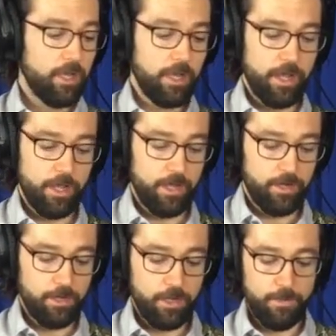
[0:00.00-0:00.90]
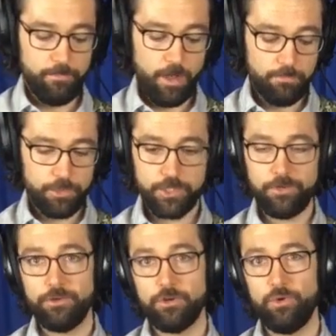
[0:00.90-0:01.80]
And I'm just going
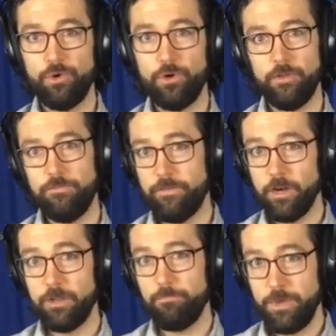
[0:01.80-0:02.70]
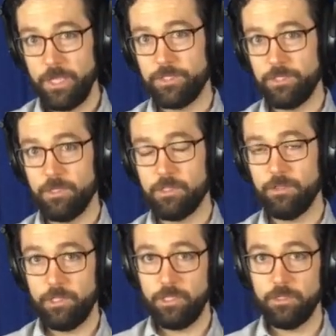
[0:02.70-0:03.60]
to record a very basic
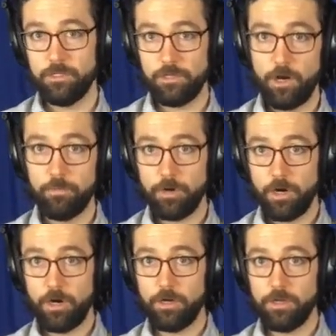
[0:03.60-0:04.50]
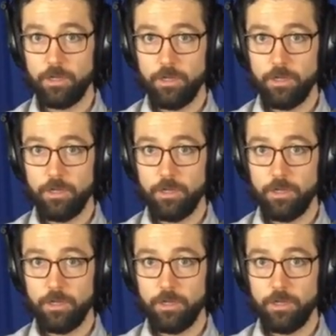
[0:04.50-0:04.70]
lead guitar part.